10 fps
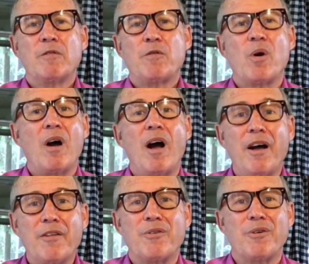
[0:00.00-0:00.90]
for
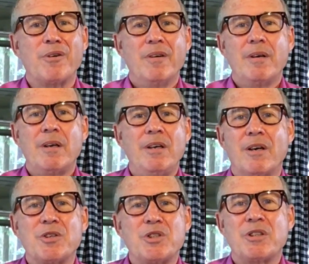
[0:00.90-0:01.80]
other
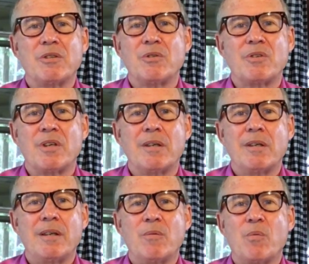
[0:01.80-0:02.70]
young children
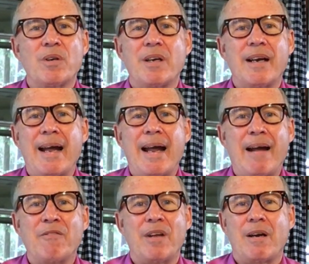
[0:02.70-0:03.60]
that weren't going to
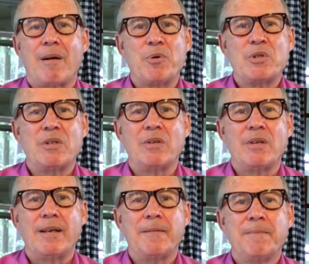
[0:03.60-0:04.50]
have that
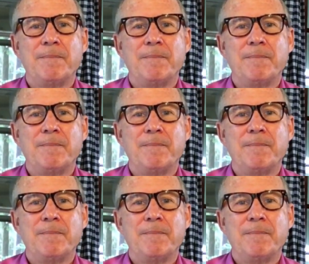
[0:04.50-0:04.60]
opportunity.